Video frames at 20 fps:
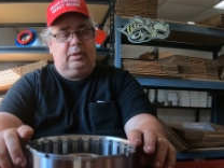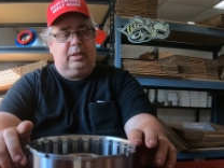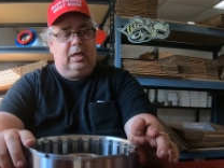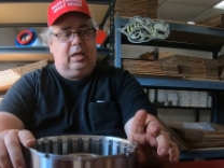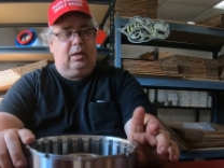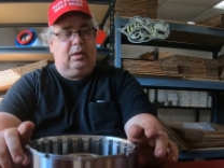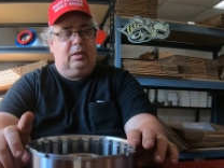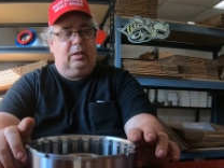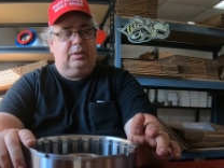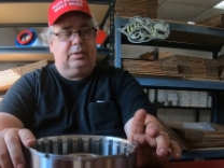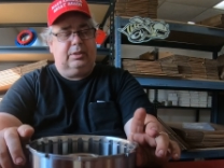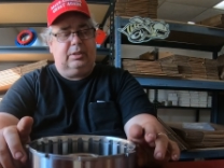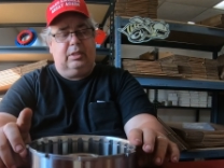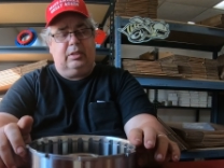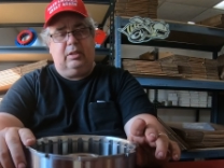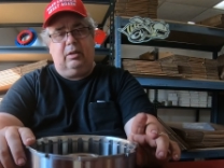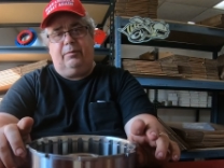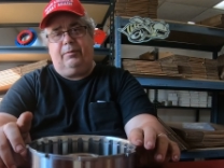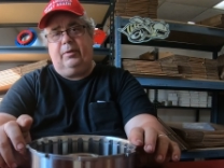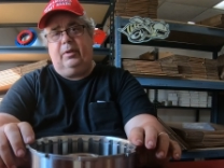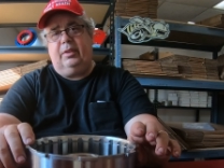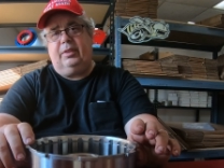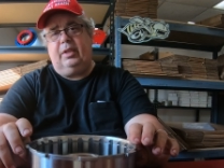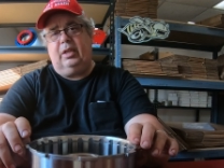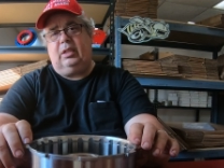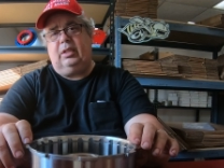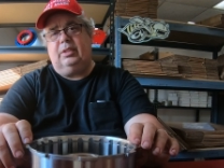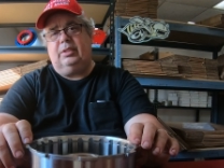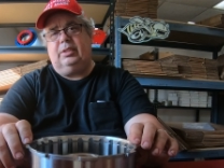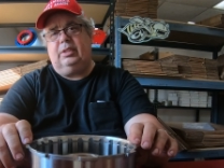that is different
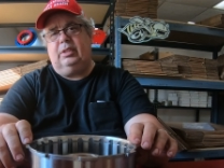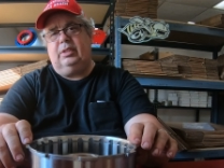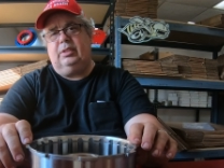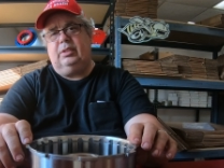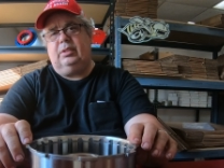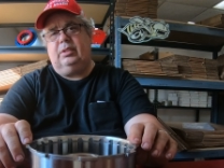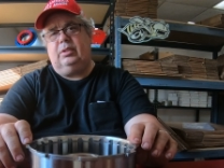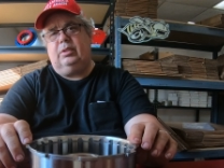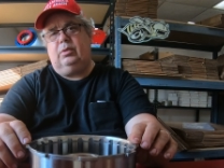thicknesses